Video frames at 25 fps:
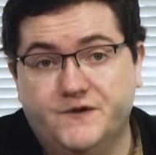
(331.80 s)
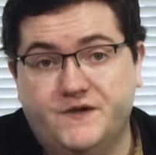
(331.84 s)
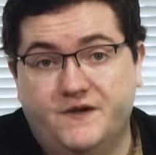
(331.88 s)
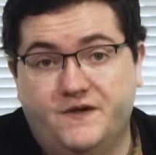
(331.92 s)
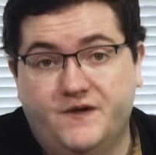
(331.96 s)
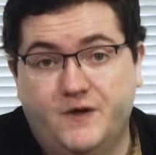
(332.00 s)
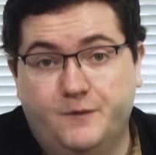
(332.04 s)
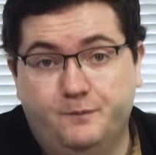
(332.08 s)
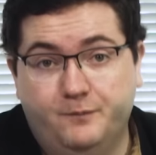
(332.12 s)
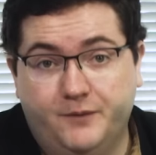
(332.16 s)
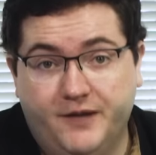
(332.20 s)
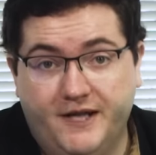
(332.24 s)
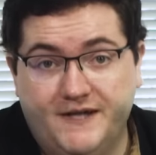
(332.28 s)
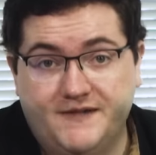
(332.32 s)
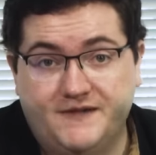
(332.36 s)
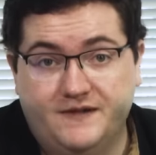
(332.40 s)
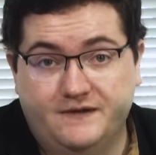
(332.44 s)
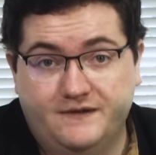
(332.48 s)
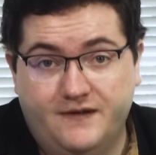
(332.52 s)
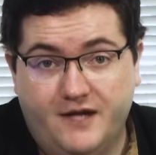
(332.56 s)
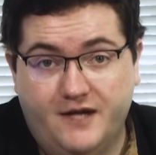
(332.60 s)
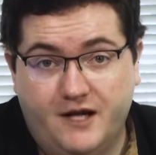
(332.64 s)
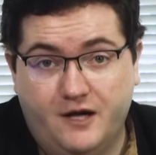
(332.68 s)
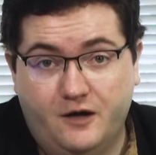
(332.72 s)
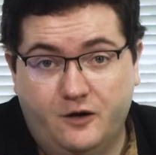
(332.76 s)
that they're
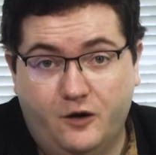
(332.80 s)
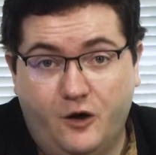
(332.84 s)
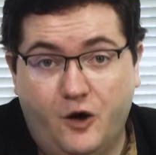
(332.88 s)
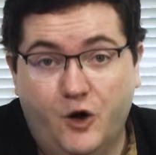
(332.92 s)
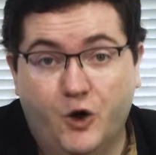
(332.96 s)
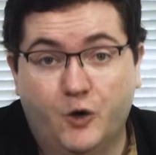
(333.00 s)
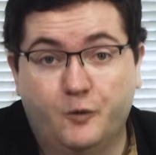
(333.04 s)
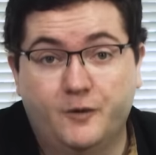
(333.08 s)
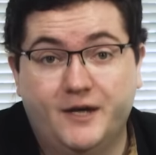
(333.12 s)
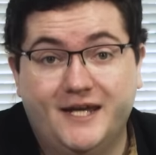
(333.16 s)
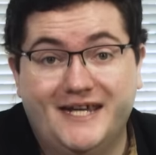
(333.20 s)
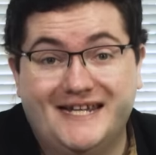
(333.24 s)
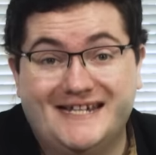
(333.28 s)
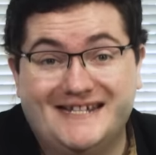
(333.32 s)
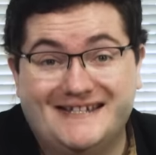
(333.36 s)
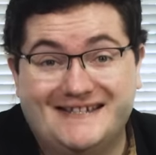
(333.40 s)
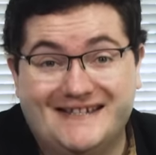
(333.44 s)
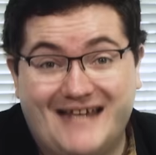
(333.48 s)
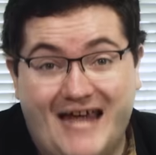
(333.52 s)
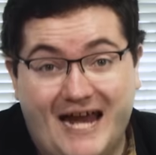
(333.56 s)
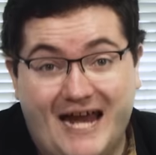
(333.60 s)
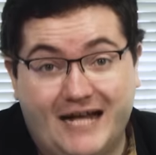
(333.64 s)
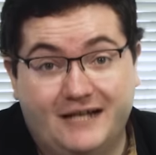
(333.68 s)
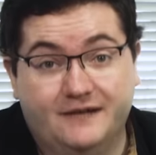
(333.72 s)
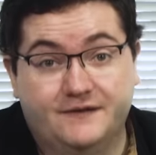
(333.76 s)
placing there are
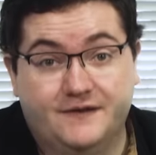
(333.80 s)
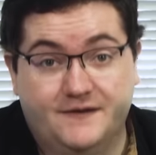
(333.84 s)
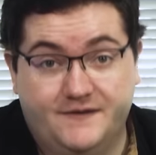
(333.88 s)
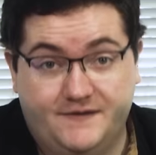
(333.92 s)
exactly the